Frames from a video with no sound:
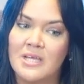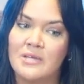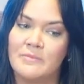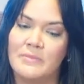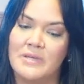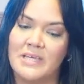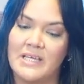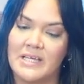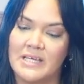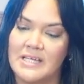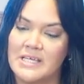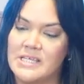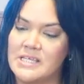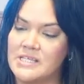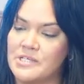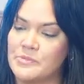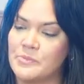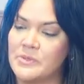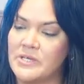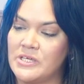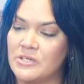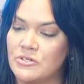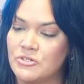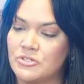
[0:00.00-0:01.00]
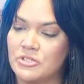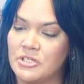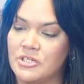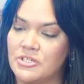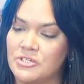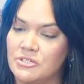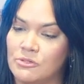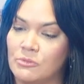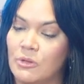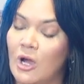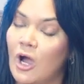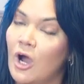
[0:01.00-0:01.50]
because we usually
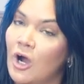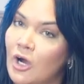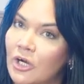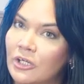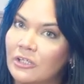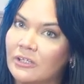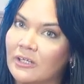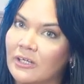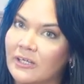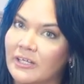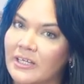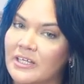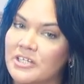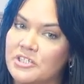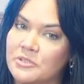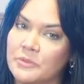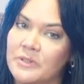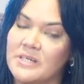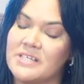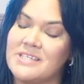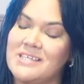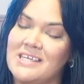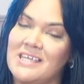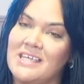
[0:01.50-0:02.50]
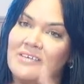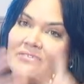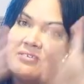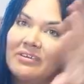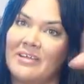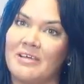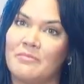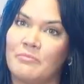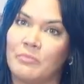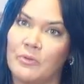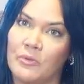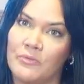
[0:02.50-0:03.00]
do hard luggage where it's even
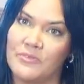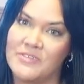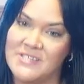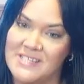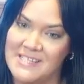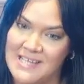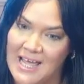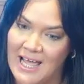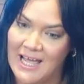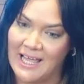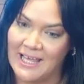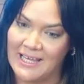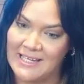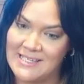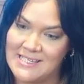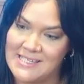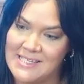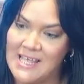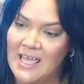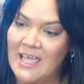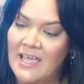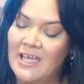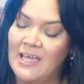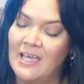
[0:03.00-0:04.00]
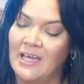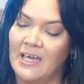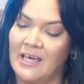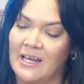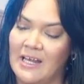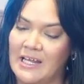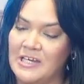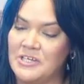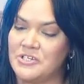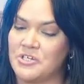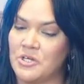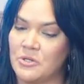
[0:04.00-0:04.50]
on both sides. And
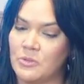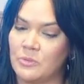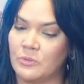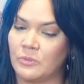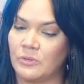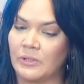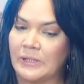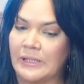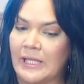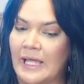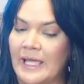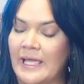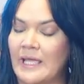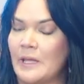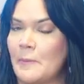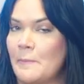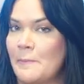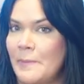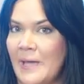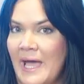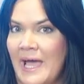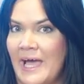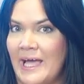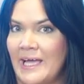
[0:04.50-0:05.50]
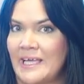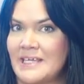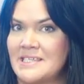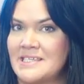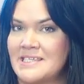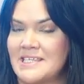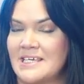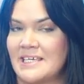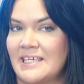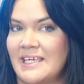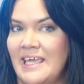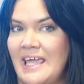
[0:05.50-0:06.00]
I don't like bags
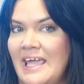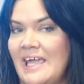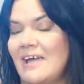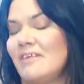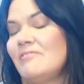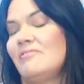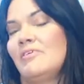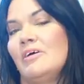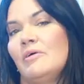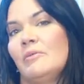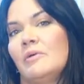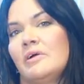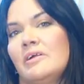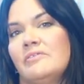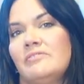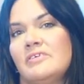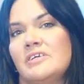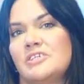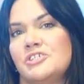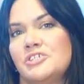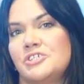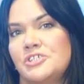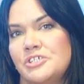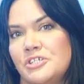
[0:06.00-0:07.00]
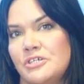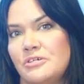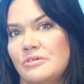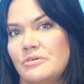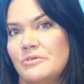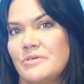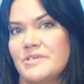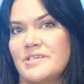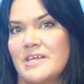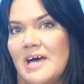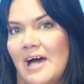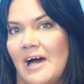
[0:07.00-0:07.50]
that can't fit one of his
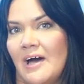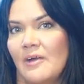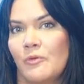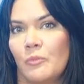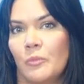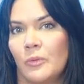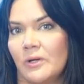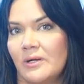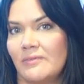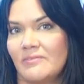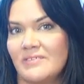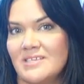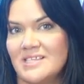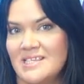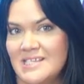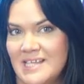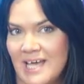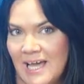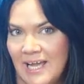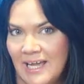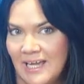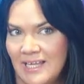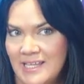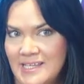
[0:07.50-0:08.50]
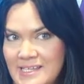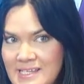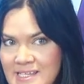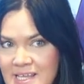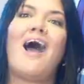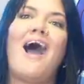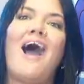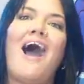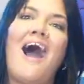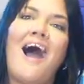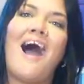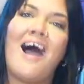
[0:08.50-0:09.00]
shoes on one of the sides.
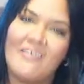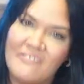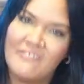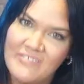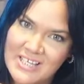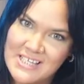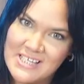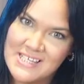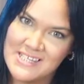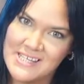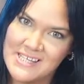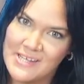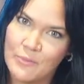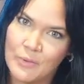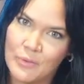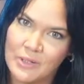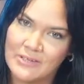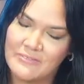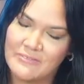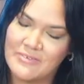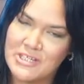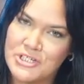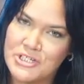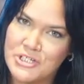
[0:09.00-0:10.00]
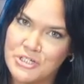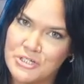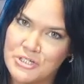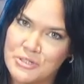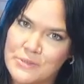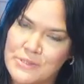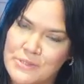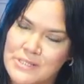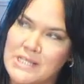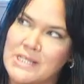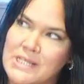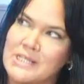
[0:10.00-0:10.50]
Obviously, one of his
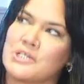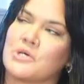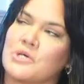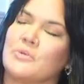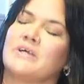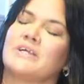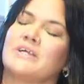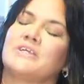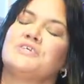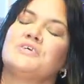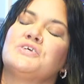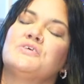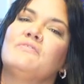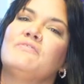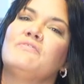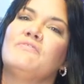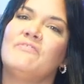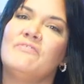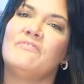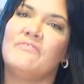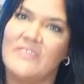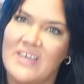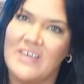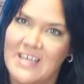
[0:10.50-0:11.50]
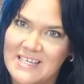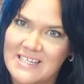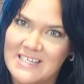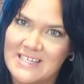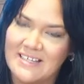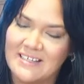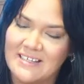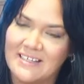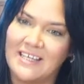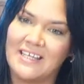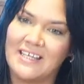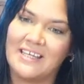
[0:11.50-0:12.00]
shoes is going to fit
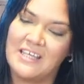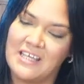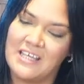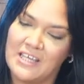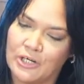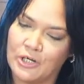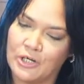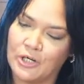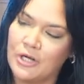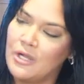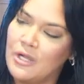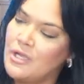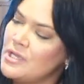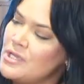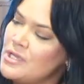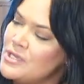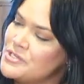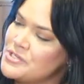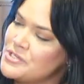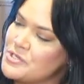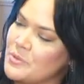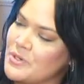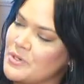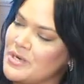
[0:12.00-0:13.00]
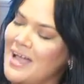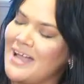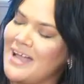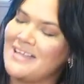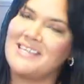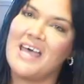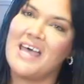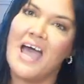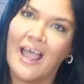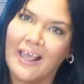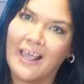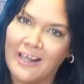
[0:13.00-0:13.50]
in here. So we're not
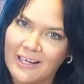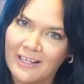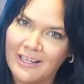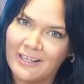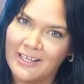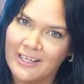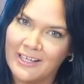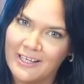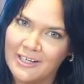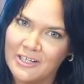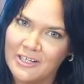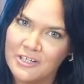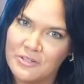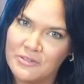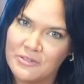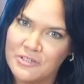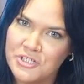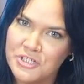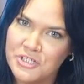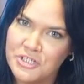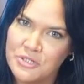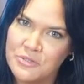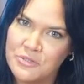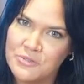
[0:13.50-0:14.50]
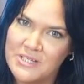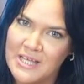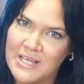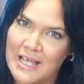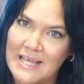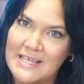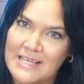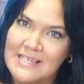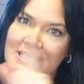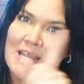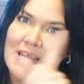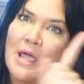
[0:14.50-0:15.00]
technically gonna do the shoe
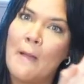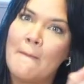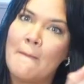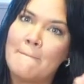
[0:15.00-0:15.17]
test,